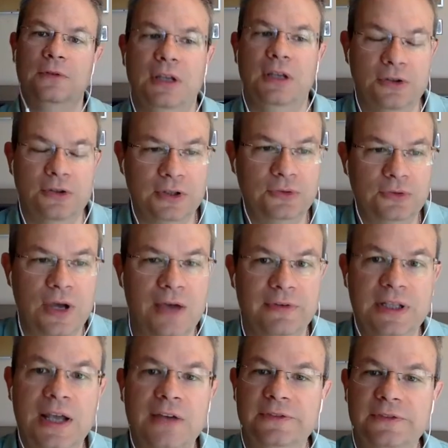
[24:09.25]
in order to have
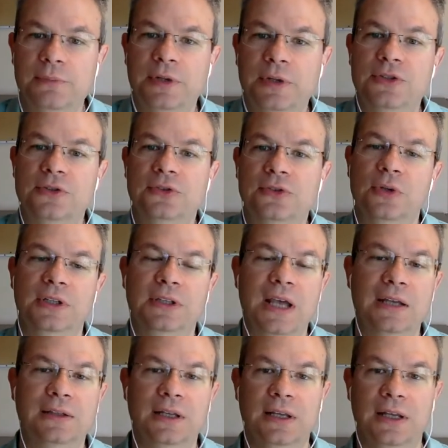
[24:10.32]
enough temperature to
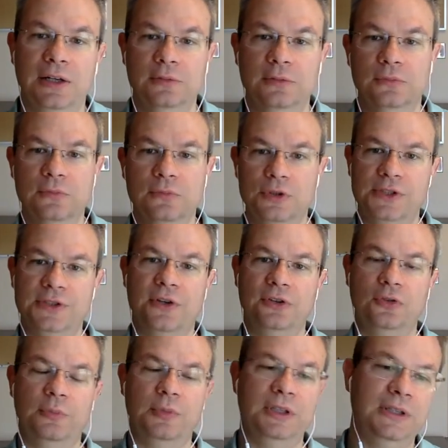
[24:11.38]
ignite the helium, which is going
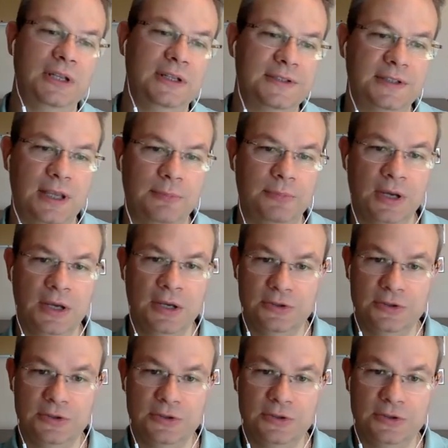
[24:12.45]
to be the next step.